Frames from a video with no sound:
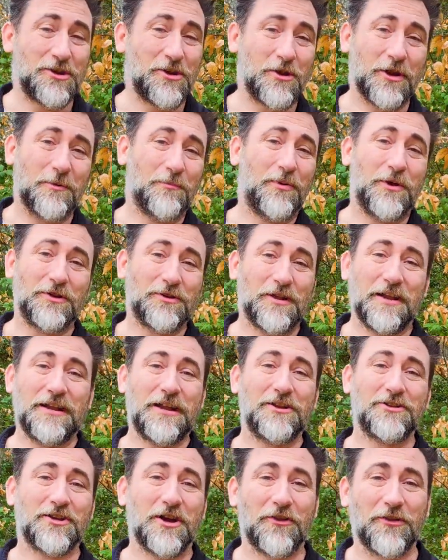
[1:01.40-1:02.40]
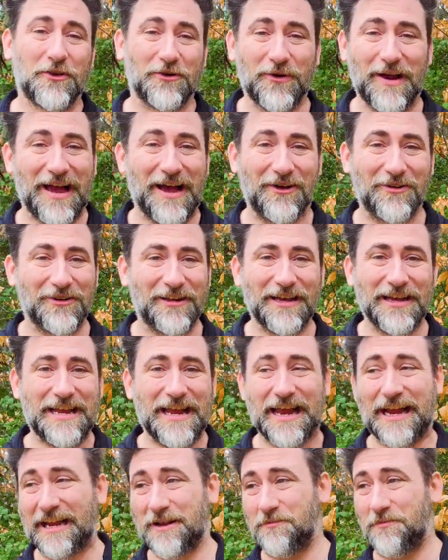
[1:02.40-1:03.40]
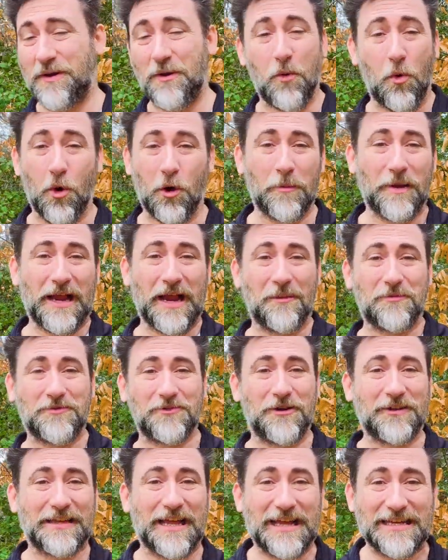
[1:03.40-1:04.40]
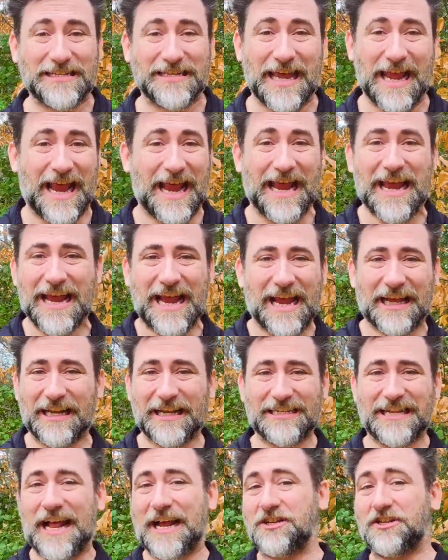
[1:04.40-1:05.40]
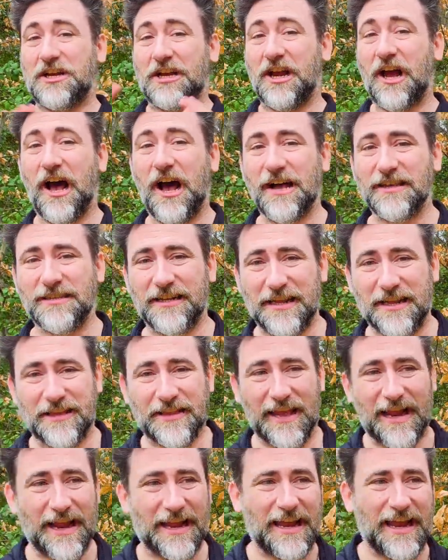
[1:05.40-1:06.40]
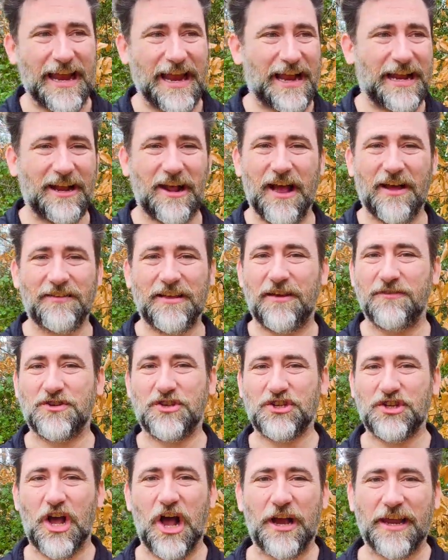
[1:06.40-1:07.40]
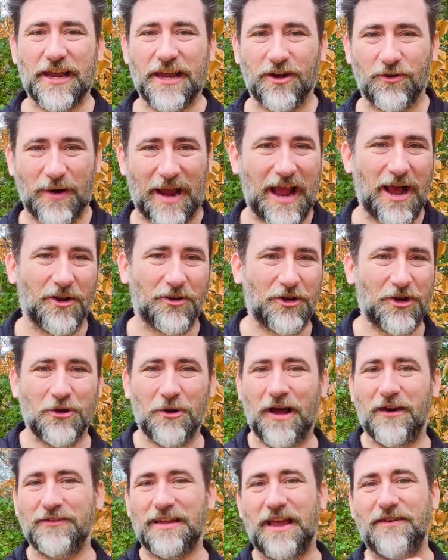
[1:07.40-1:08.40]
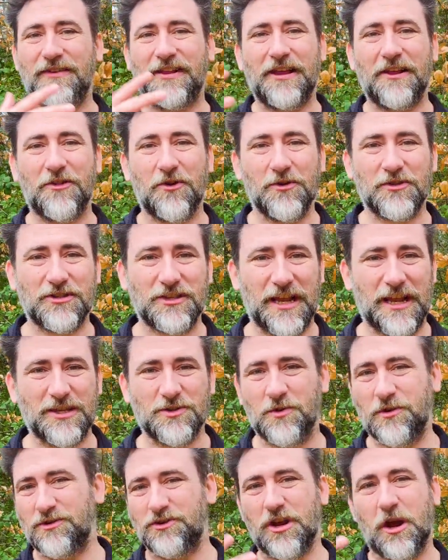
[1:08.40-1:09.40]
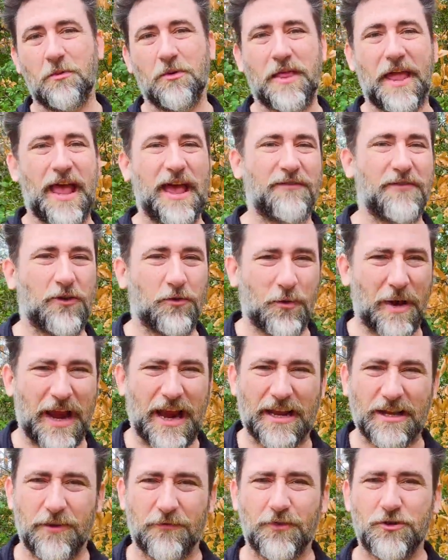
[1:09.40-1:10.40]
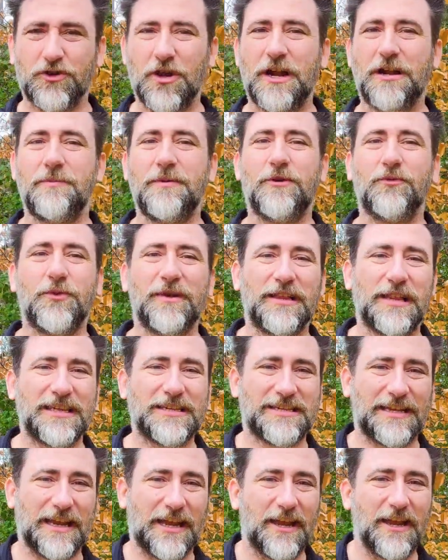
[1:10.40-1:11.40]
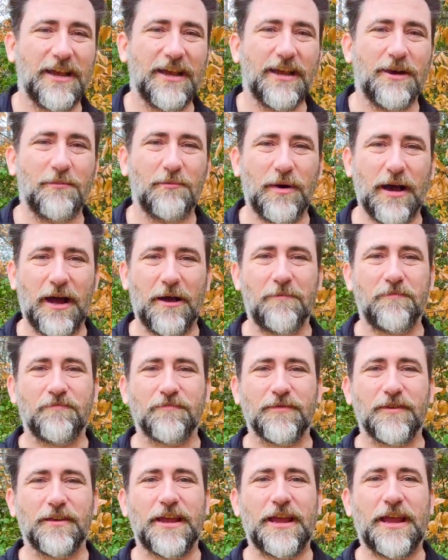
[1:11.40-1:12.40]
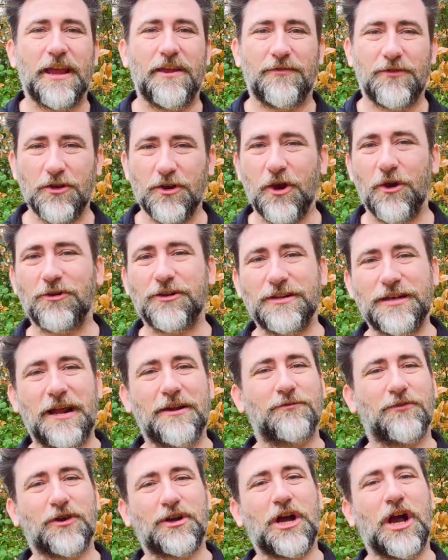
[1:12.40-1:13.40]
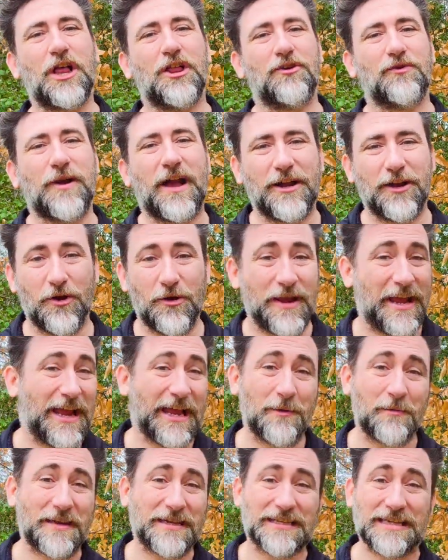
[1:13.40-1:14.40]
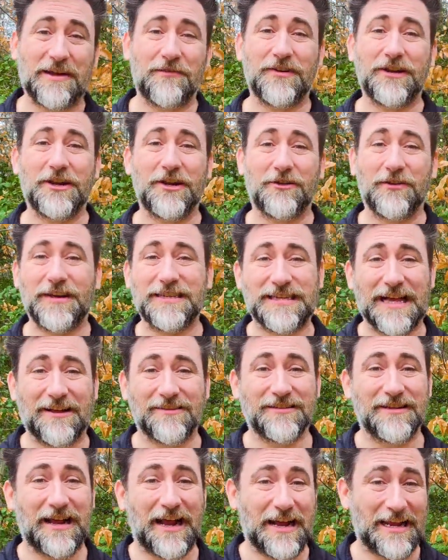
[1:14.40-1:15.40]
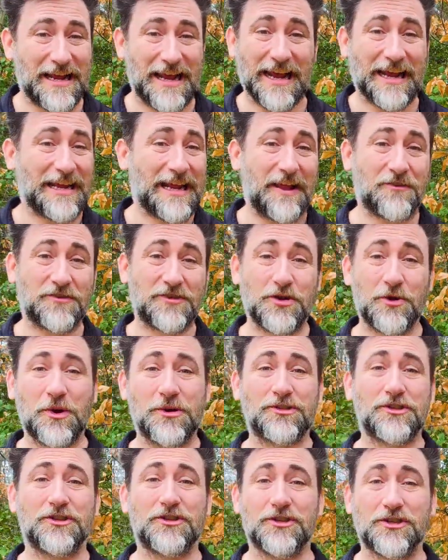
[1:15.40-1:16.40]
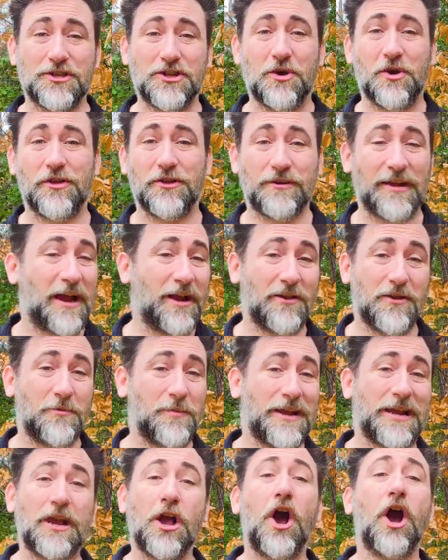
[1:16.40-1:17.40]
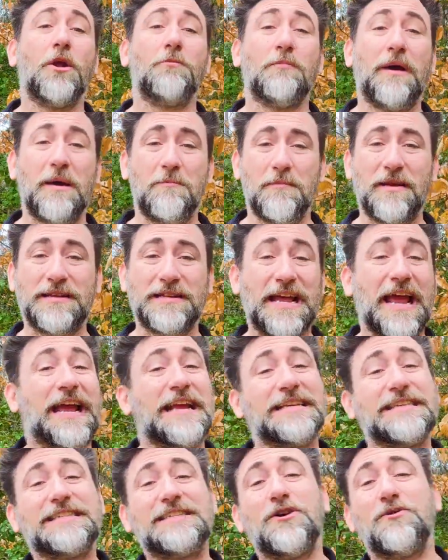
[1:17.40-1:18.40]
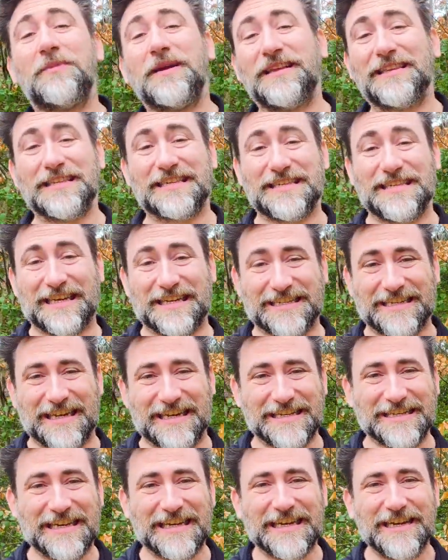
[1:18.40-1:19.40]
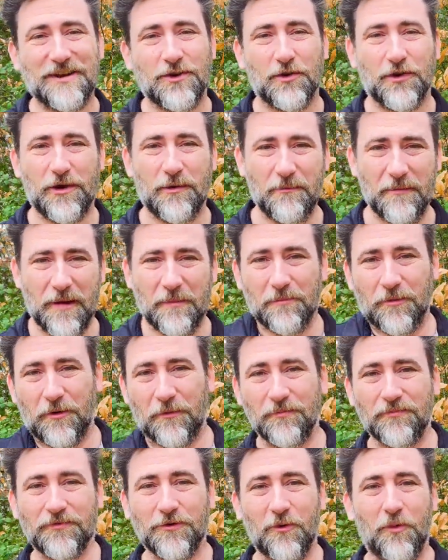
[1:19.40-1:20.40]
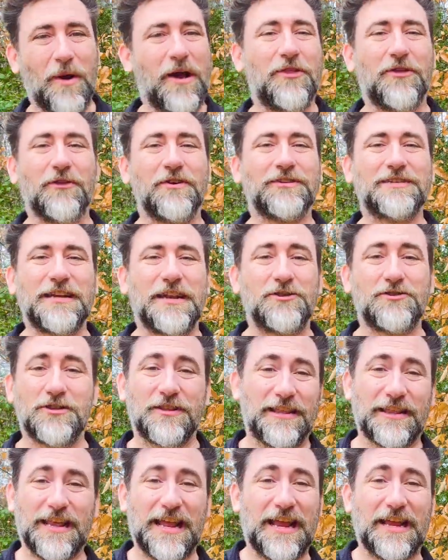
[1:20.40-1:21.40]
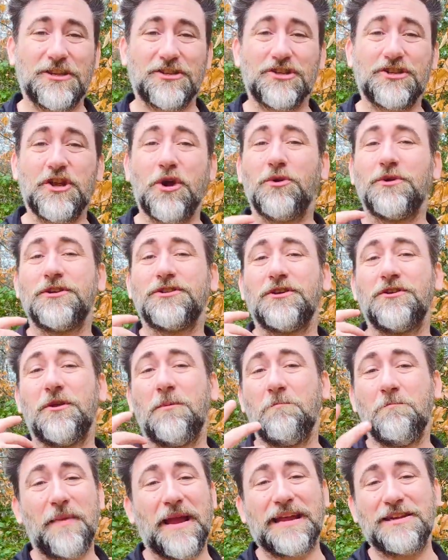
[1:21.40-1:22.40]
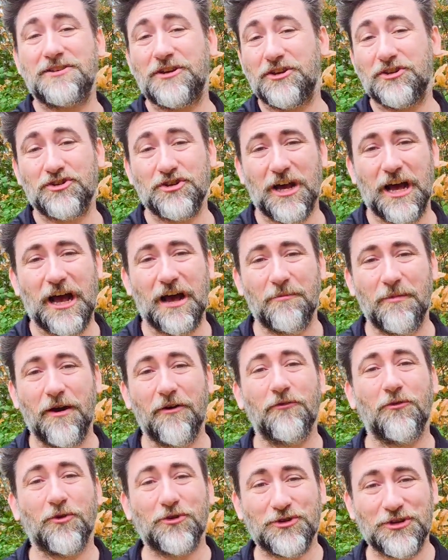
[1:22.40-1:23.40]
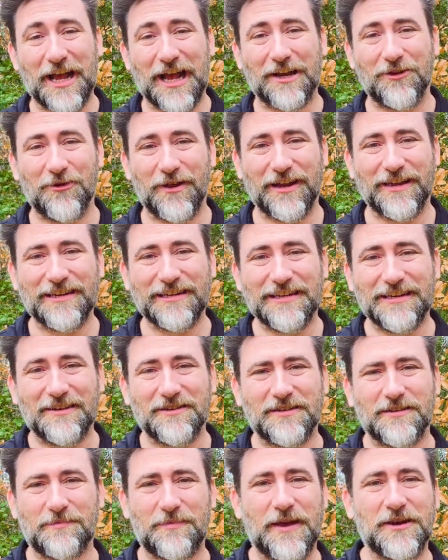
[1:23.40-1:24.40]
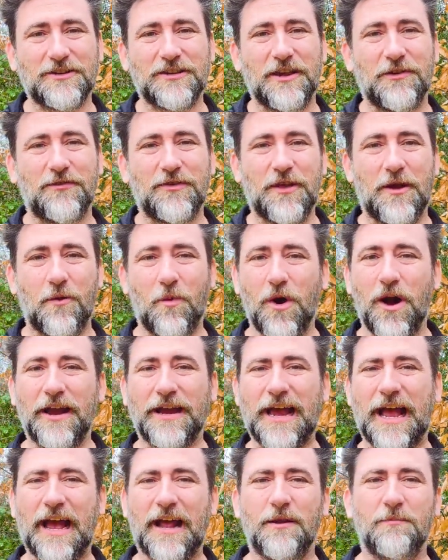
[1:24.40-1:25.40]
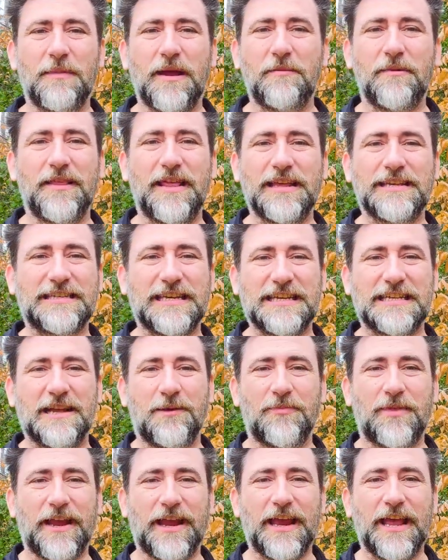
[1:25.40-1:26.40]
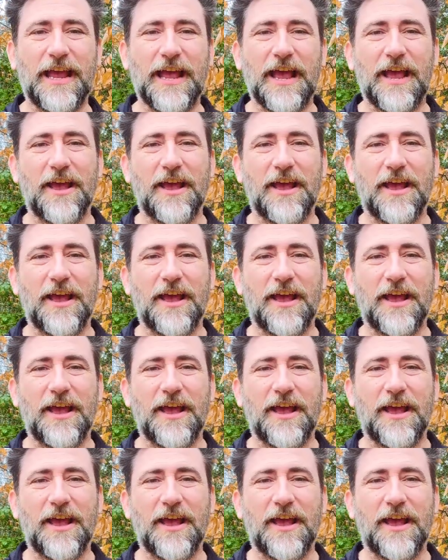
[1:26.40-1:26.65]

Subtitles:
you can put an inch on the ground. It can be warming up during that day. It doesn't actually cause anything. You don't have to have soggy ground, or you don't have to have any of those things which come with heavy rain if you're trying to be realistic. But if you go to Denver, Colorado, it can be 70 degrees out tonight. It can have 2 inches of snow on the ground and then be gone by midday and still be in the 60s. Remember, weather is an interesting thing, and snow does an amazing job of foreshadowing, especially if they walk out and maybe they see something